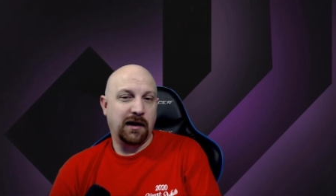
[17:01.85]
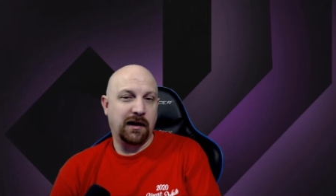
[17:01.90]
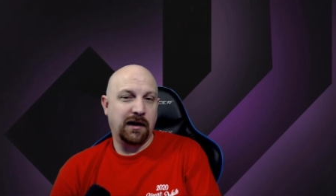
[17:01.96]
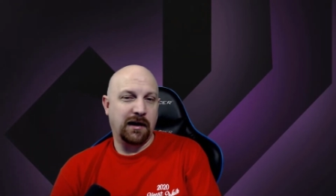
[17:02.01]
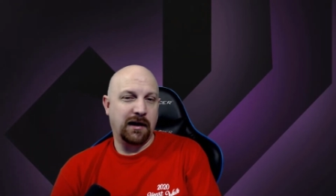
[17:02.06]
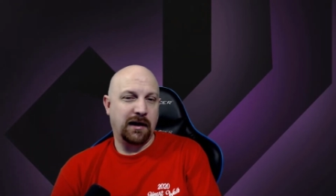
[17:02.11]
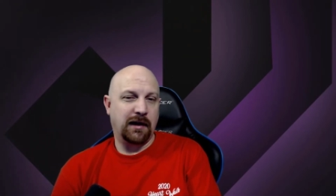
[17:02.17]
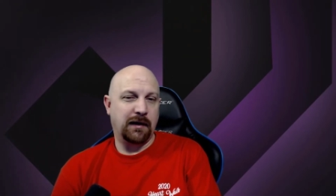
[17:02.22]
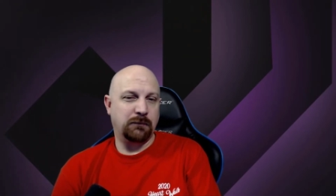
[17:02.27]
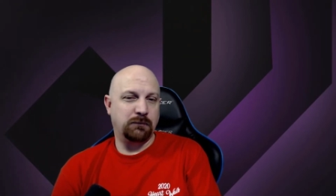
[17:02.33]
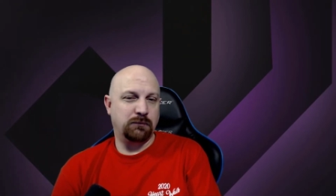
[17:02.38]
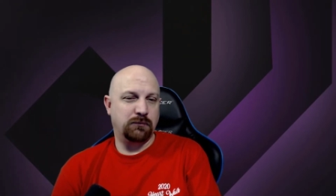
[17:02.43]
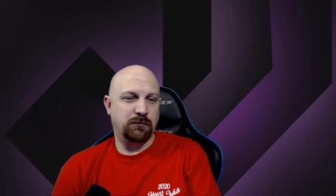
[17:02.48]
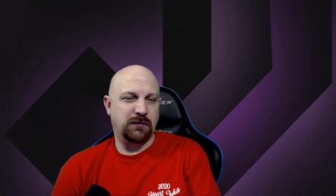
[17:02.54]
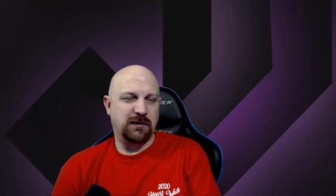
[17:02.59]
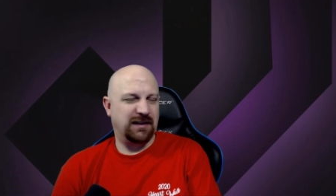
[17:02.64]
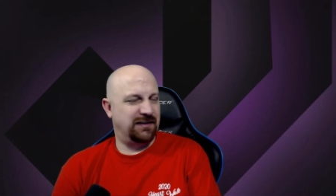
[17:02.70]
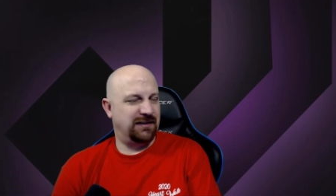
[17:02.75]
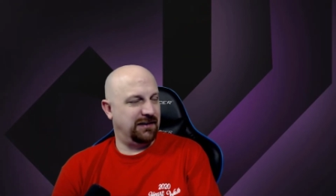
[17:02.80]
I'm,
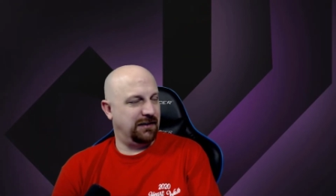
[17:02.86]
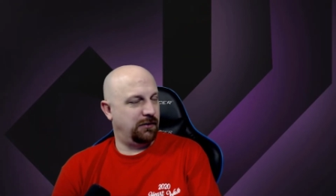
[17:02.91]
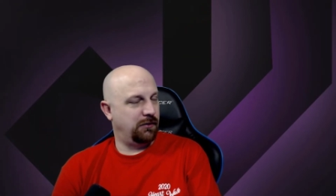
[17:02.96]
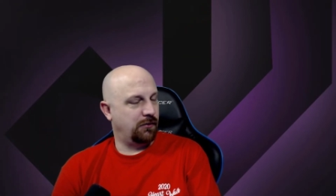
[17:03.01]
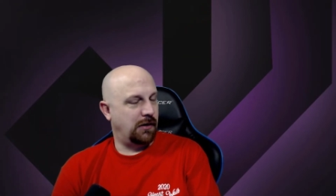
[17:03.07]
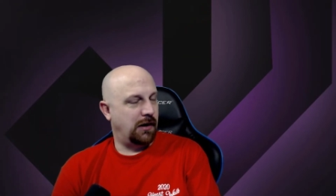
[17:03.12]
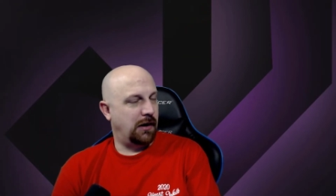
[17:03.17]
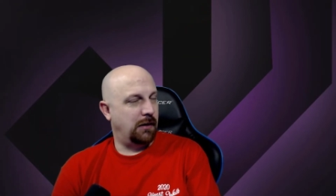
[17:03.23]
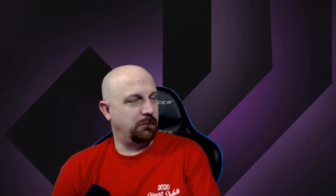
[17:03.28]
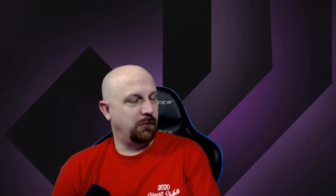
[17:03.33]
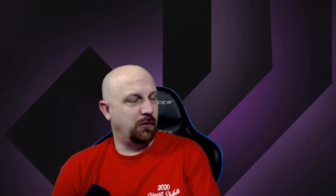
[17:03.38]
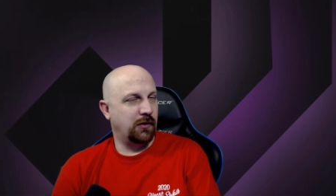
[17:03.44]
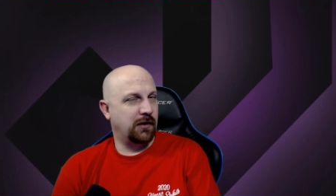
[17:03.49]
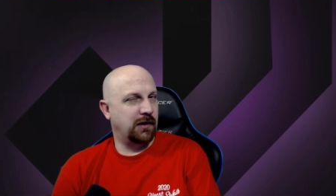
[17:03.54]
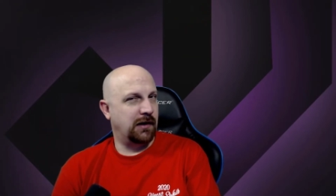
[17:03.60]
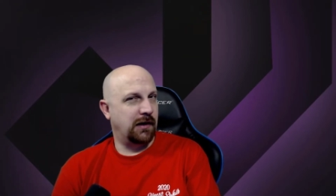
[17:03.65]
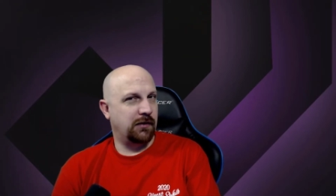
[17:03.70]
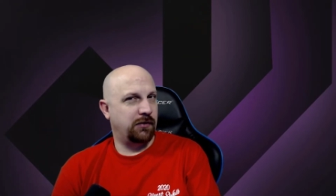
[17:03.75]
it's either I'm looking at